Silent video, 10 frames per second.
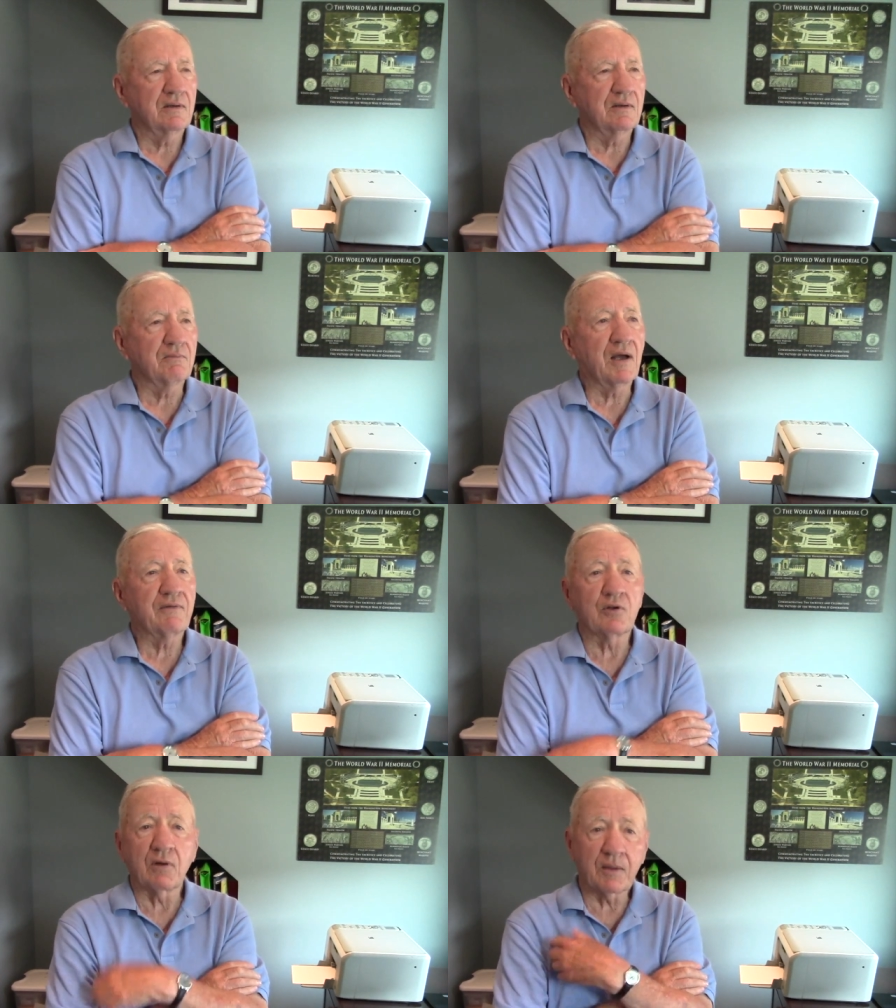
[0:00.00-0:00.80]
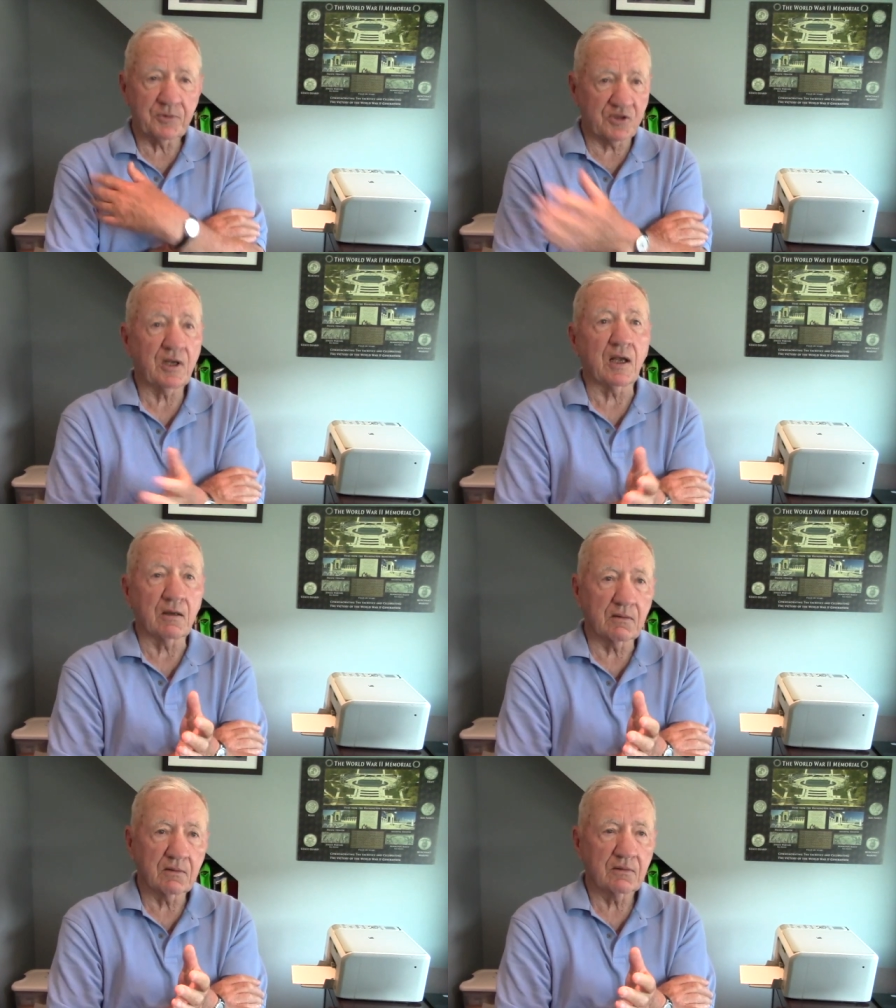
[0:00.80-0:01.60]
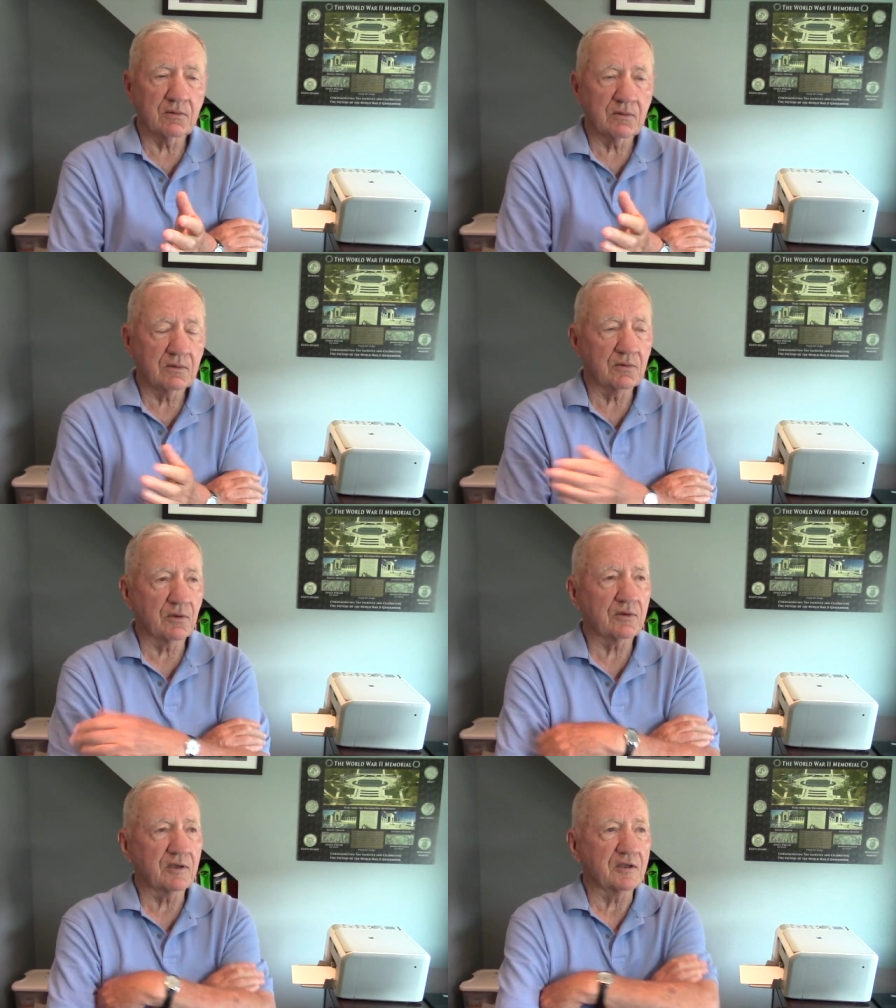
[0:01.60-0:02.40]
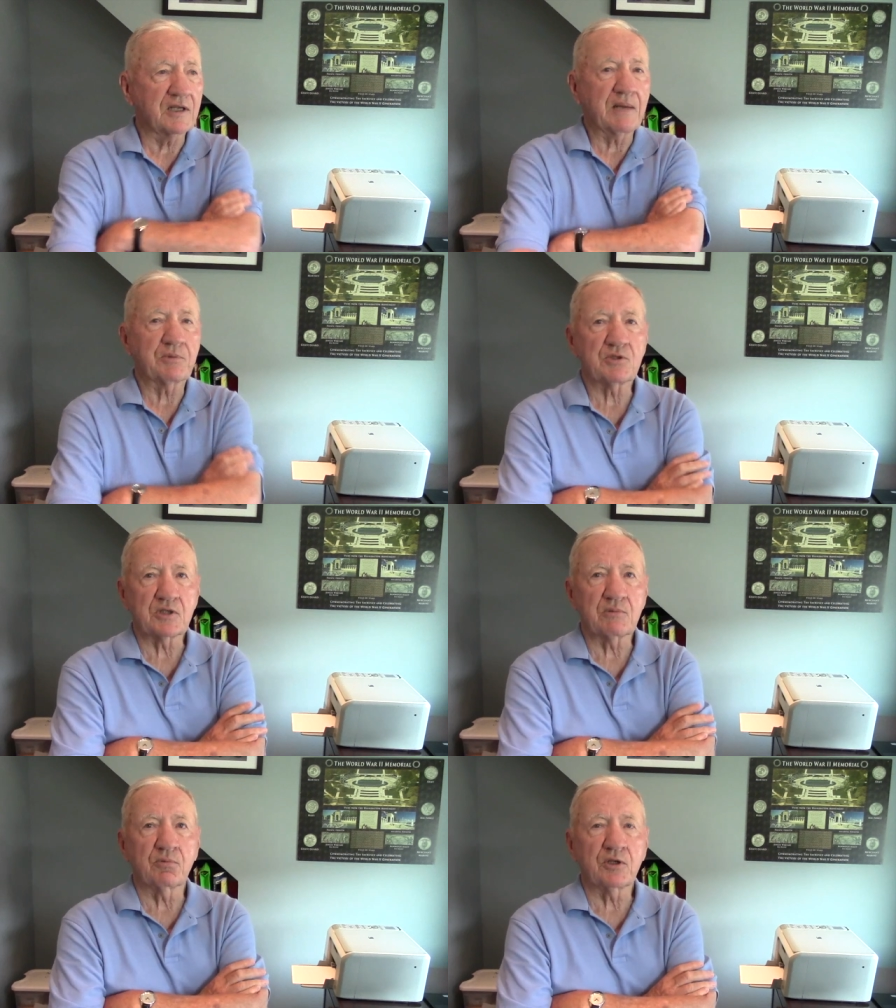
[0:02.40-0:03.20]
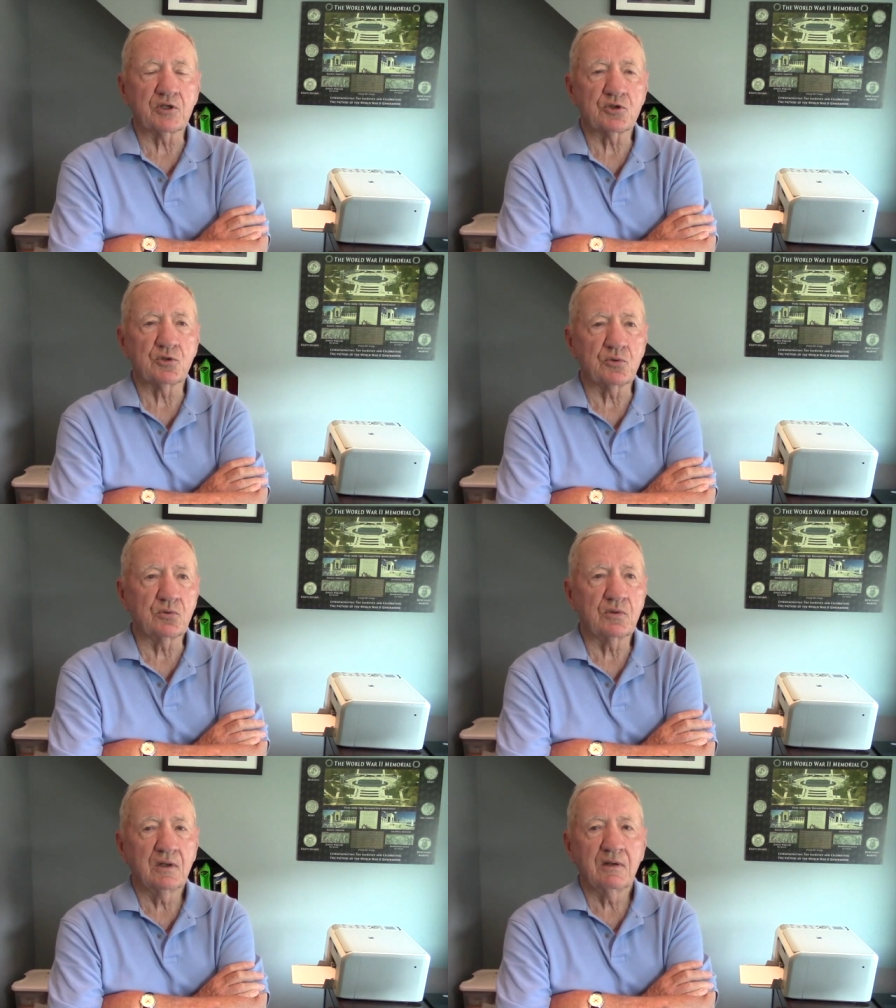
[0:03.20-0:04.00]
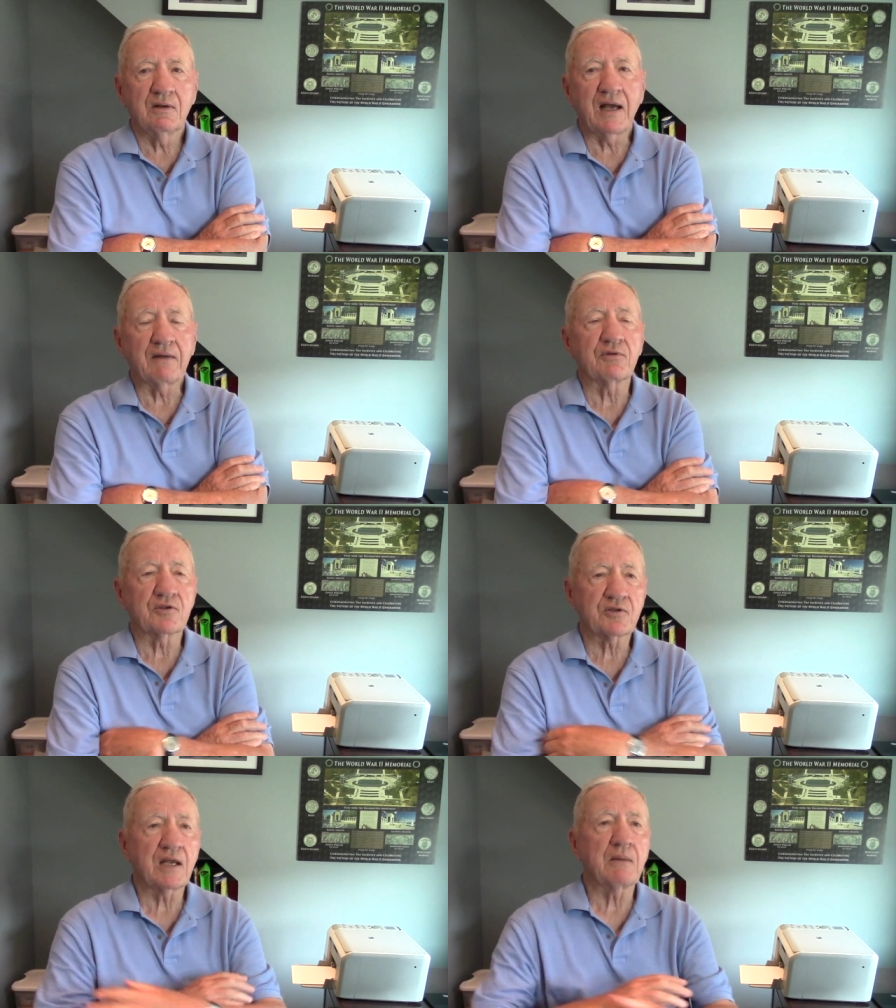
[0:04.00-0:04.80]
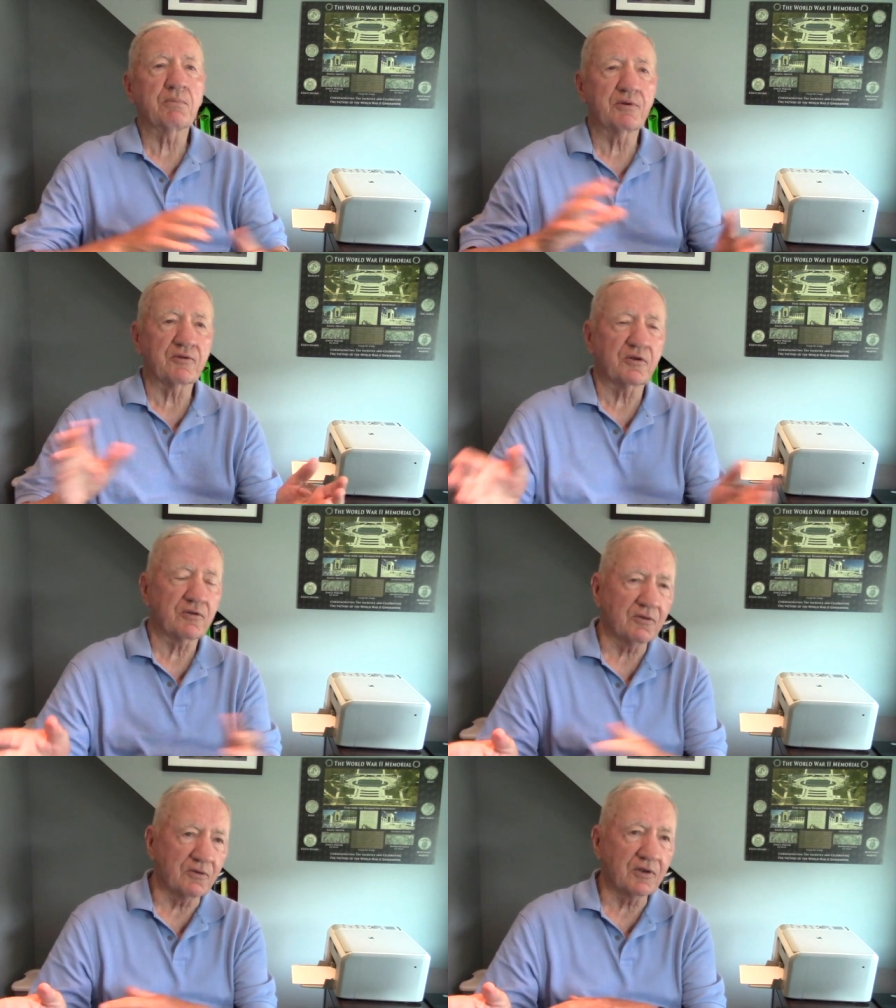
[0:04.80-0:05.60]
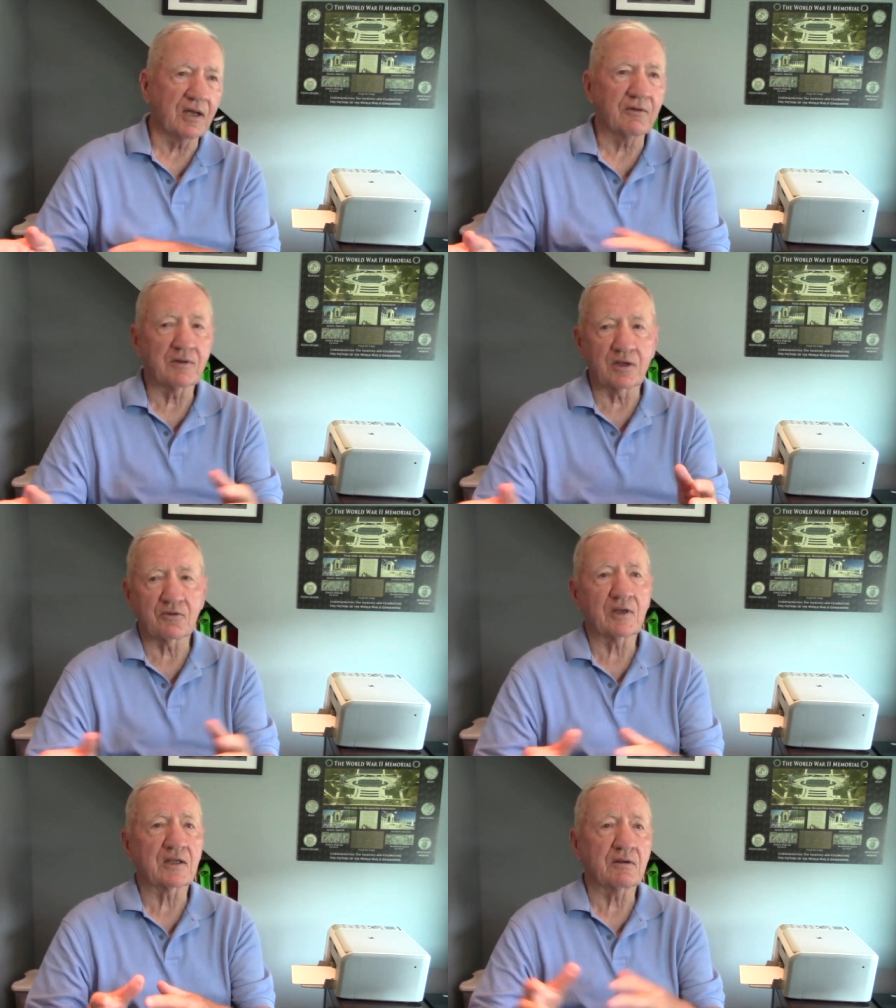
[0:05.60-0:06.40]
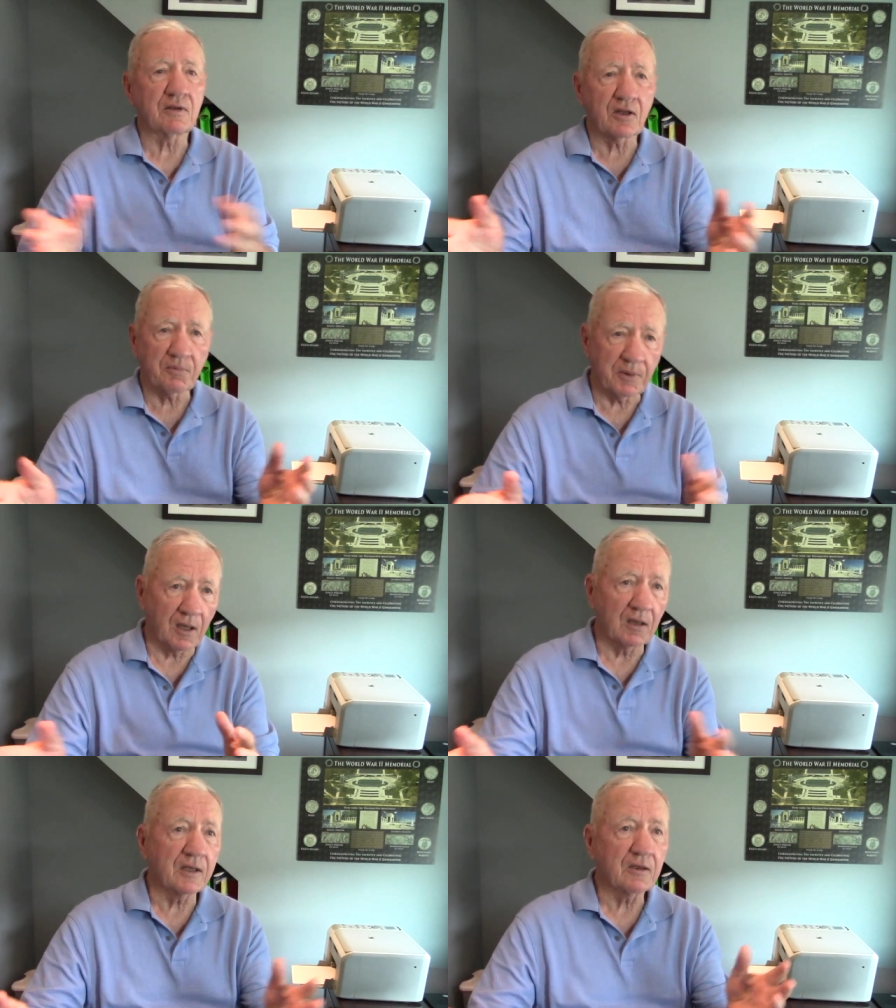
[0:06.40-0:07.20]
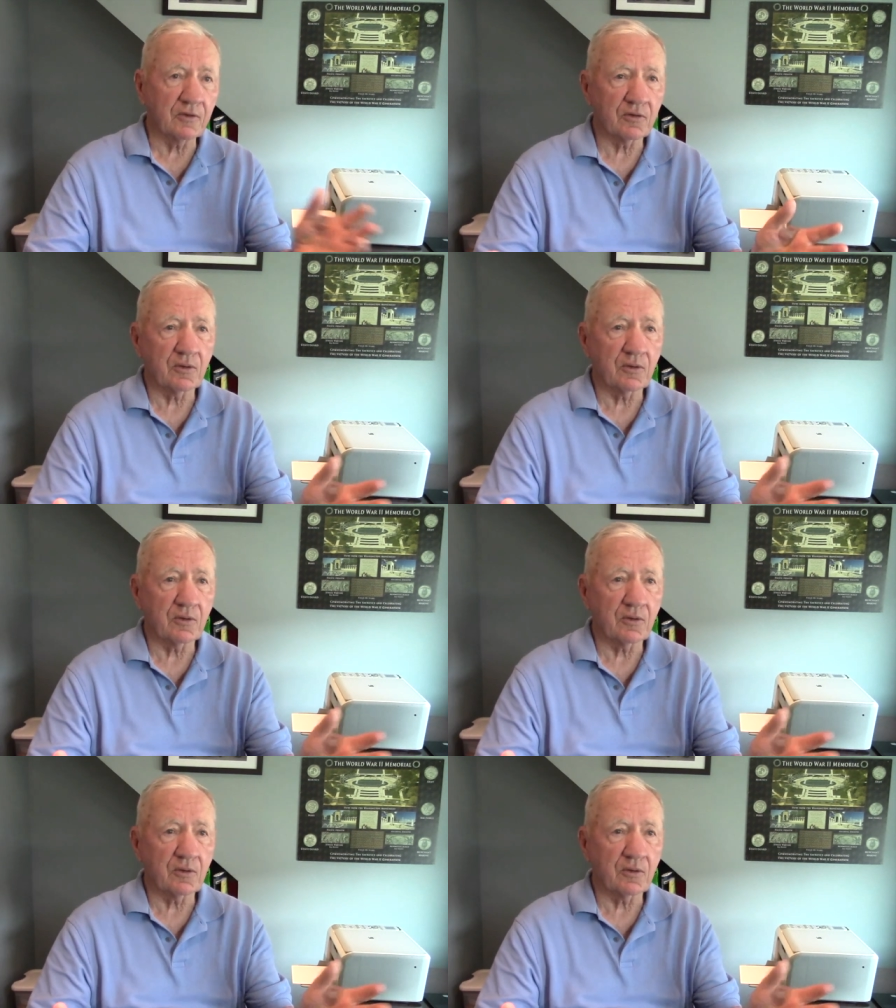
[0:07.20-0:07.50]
in my view, upstate, north of the Tappan Zee Bridge, who have the same positions on things like the death penalty and so